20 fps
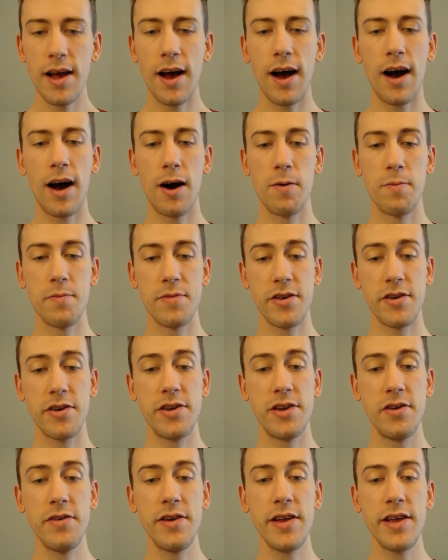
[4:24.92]
So you
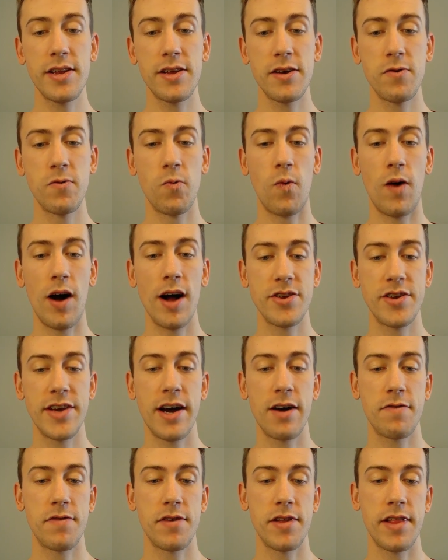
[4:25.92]
do need to watch
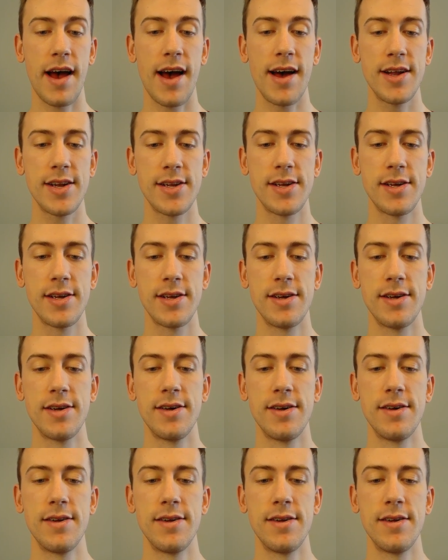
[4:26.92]
out for that.
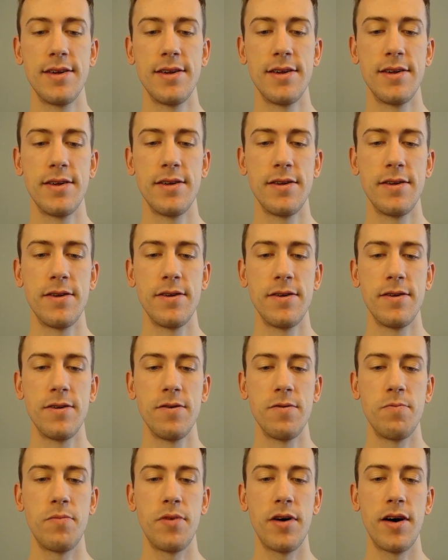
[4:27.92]

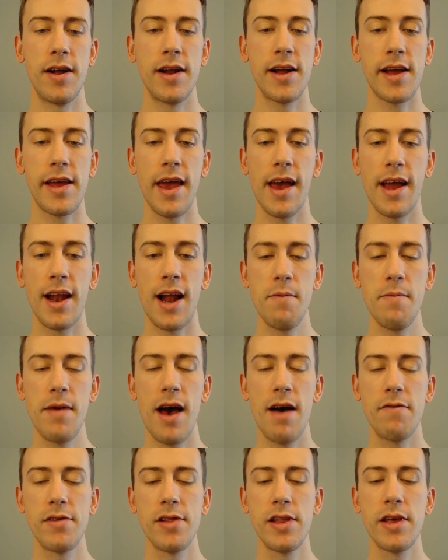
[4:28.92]
But again, I'm
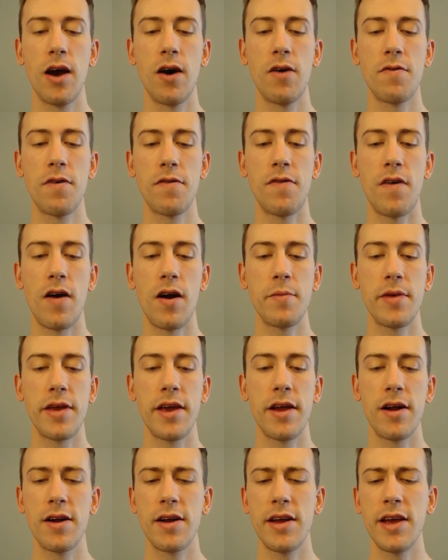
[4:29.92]
heavily over farming
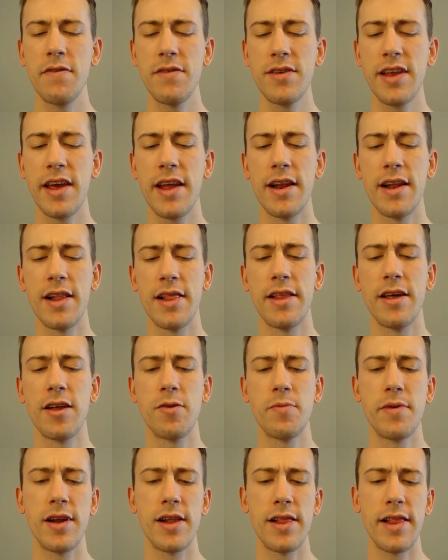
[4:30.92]
here. Even getting a little
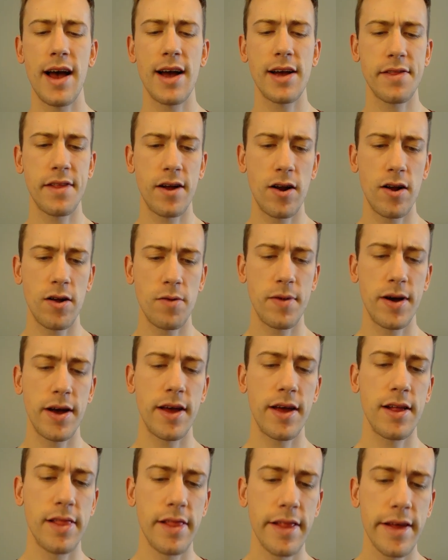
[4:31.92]
bit of lag there on
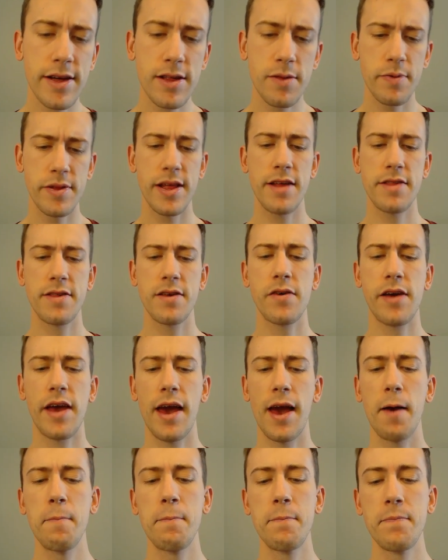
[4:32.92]
my licks, but that's
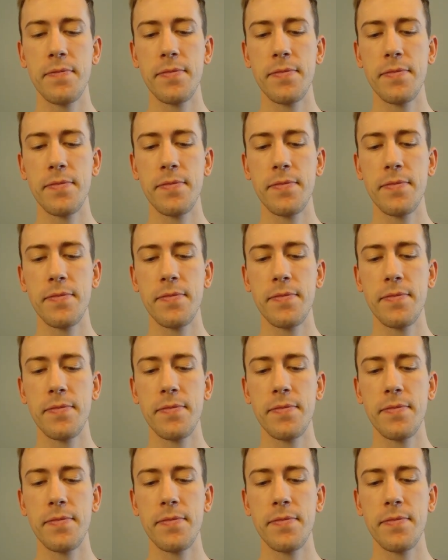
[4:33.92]
okay.